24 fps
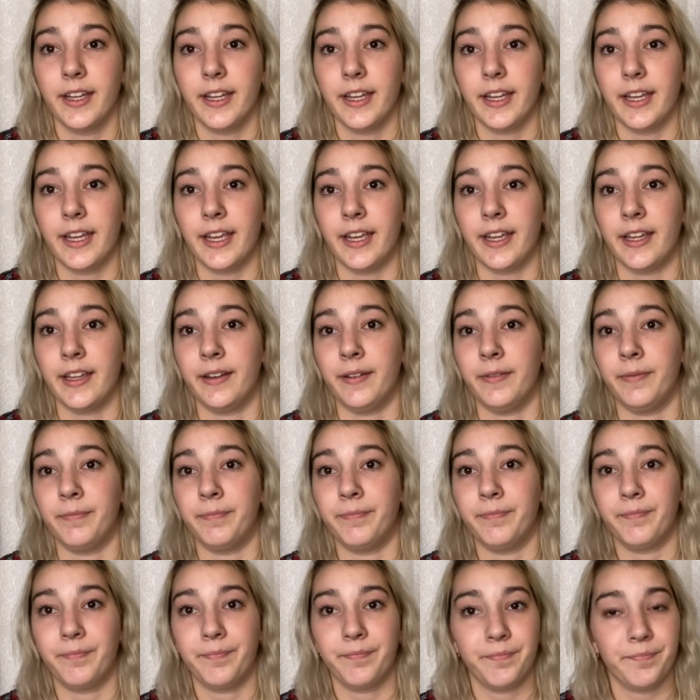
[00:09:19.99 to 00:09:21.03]
and
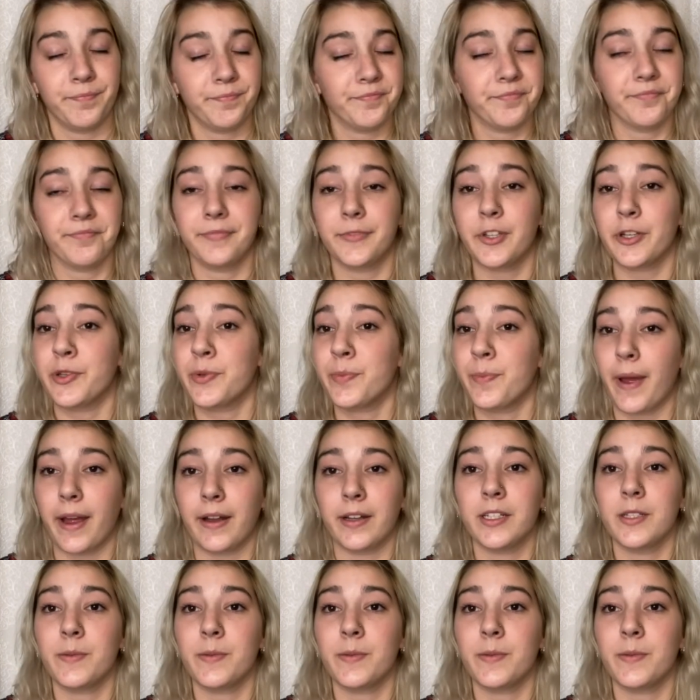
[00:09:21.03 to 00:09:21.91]
there's bound